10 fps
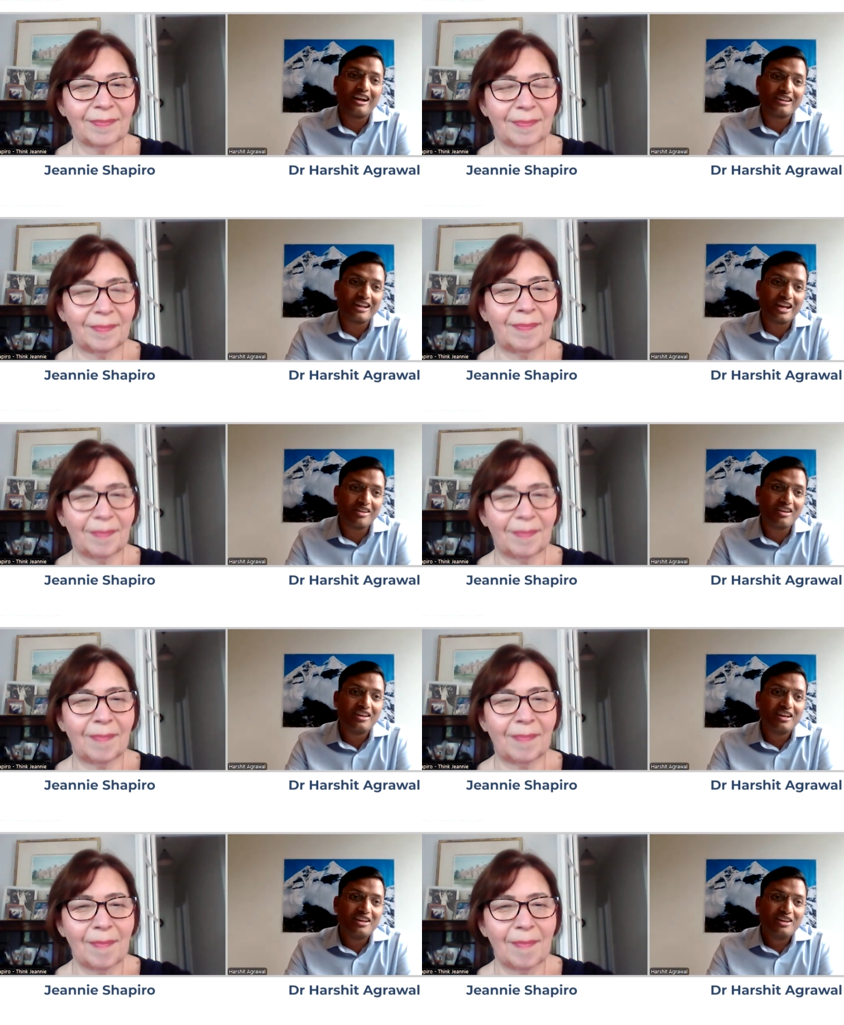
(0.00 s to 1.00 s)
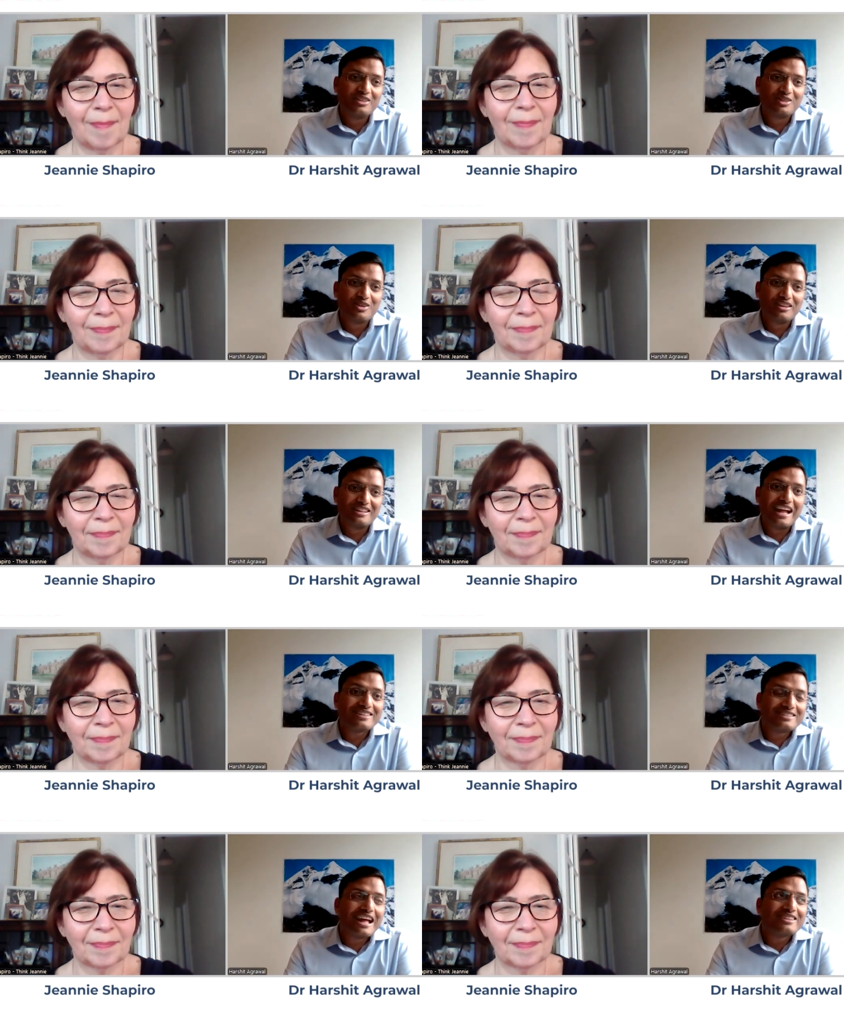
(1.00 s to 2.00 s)
Speaker 1: Garden area. So uh,
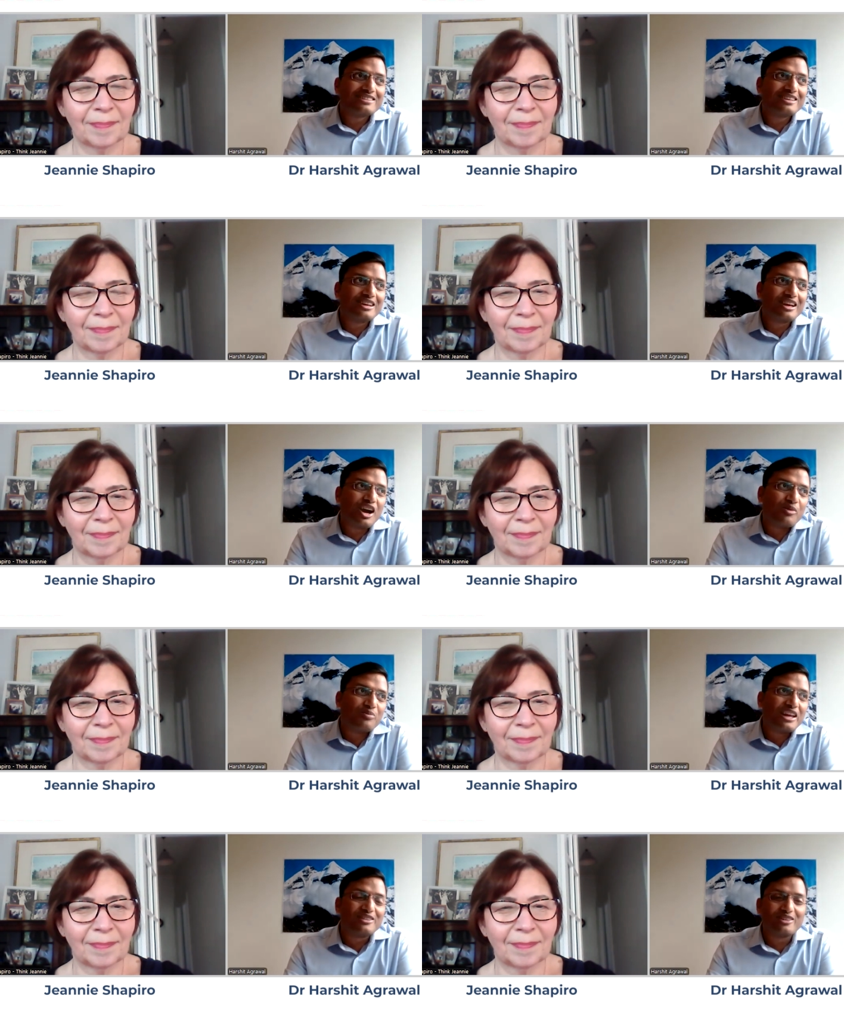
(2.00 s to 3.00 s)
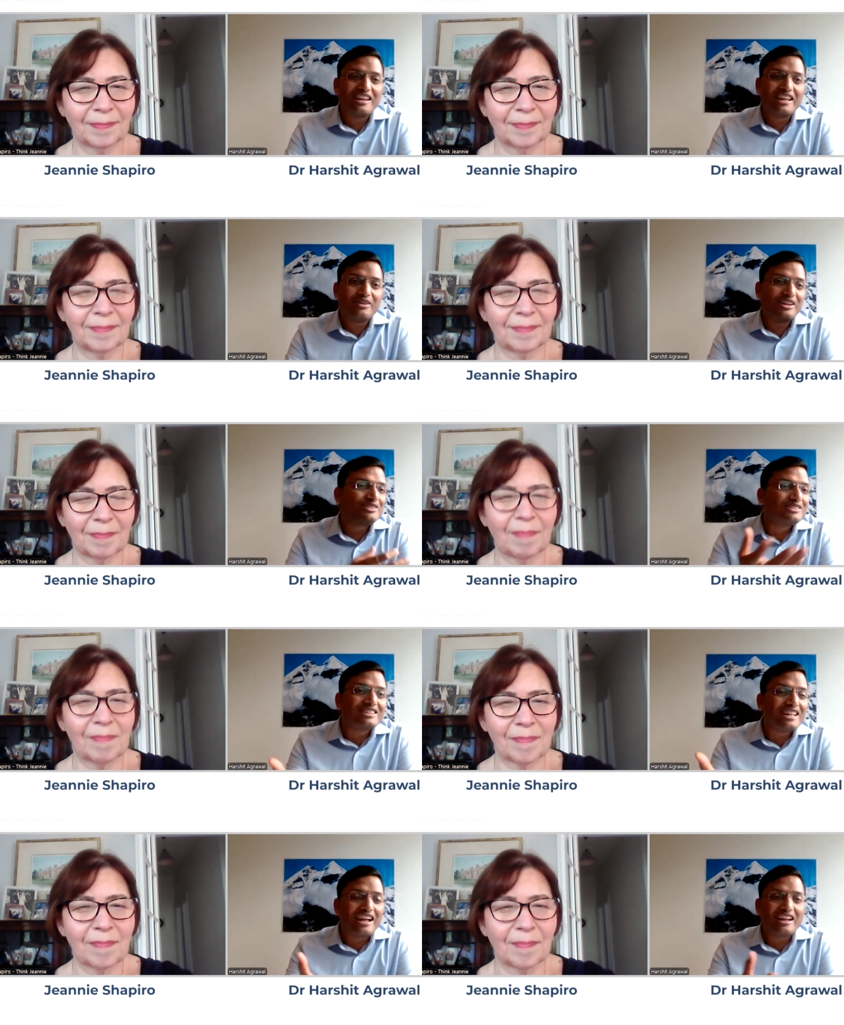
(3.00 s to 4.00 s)
that's that's a place, you know, like it's
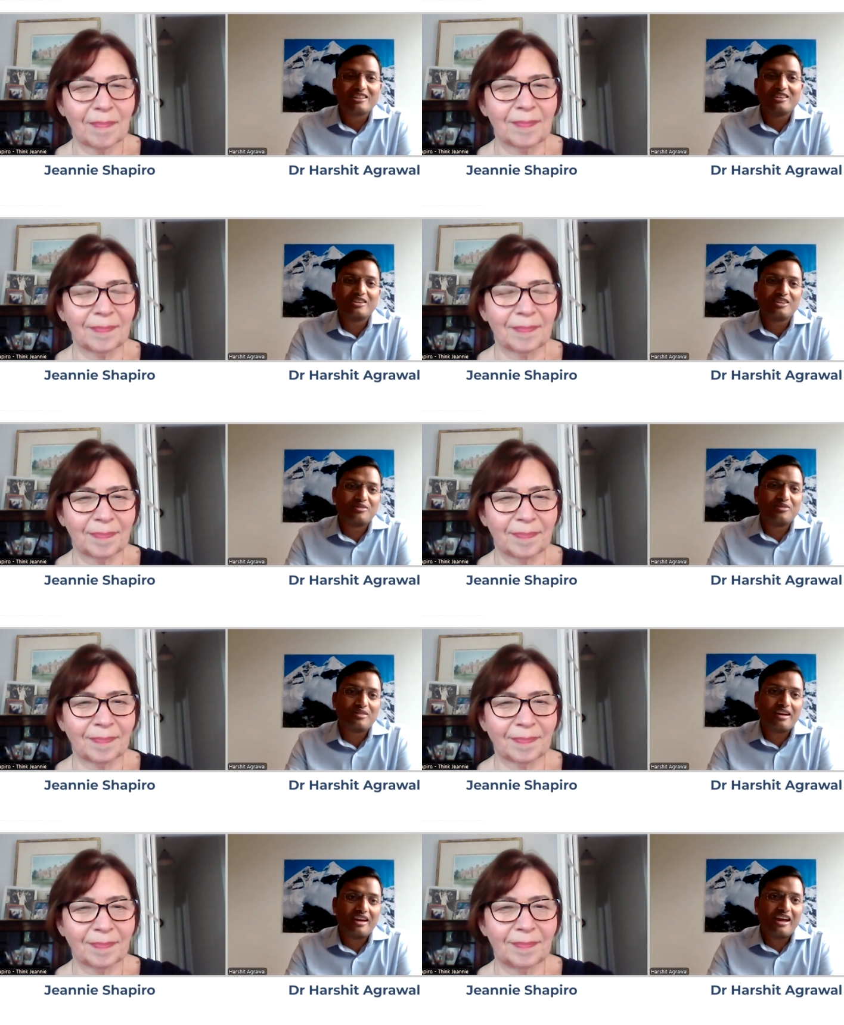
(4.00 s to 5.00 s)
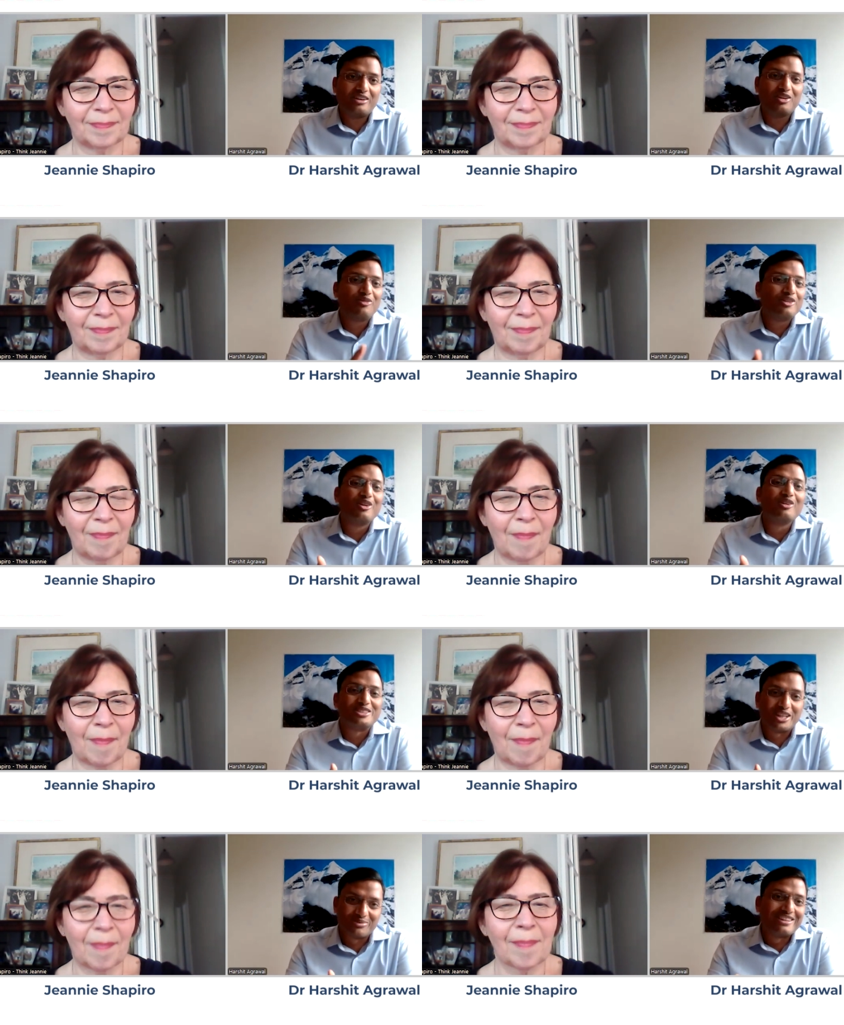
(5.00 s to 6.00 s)
just like at a, a at your
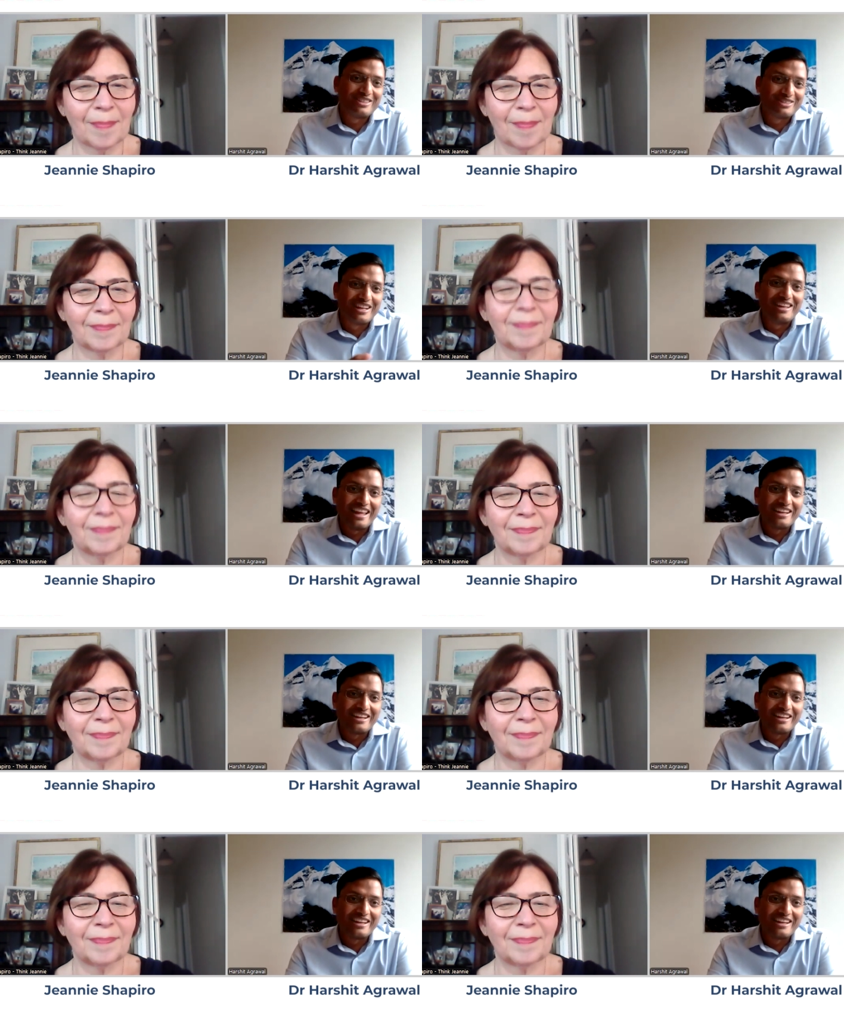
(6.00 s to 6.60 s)
doorsteps essentially.